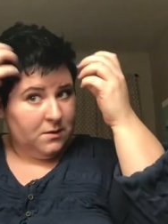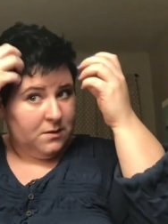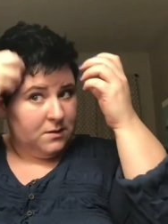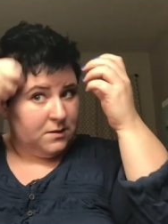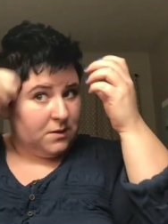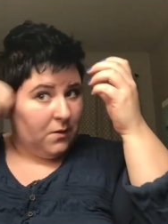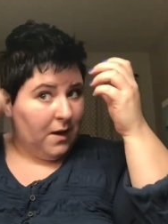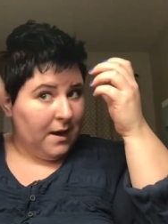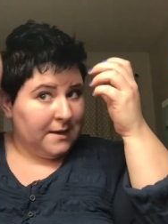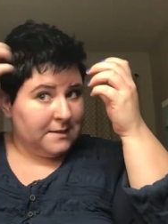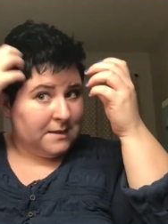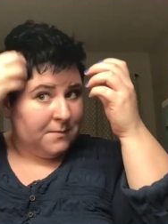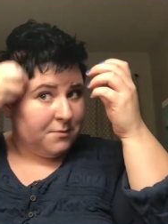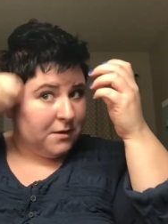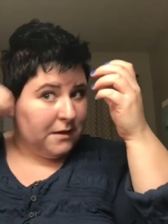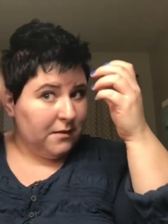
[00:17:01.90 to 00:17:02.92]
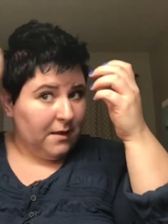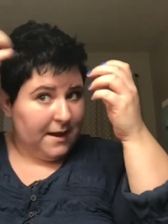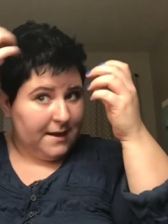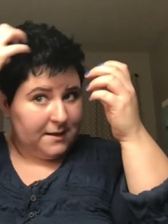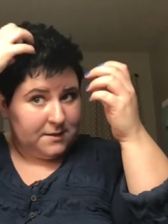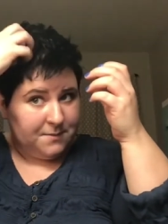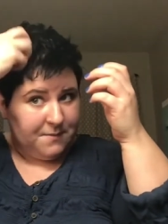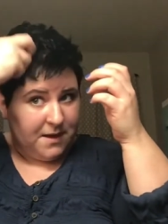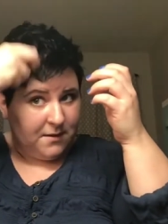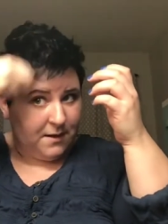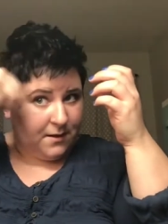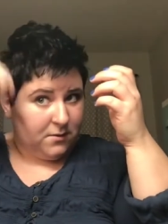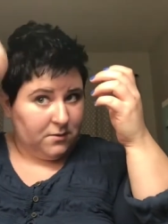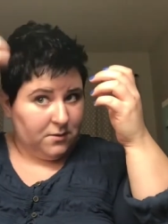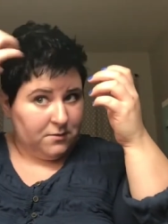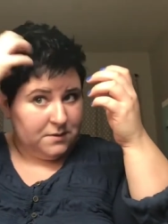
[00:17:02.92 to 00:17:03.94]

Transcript: So I typically like to make like a little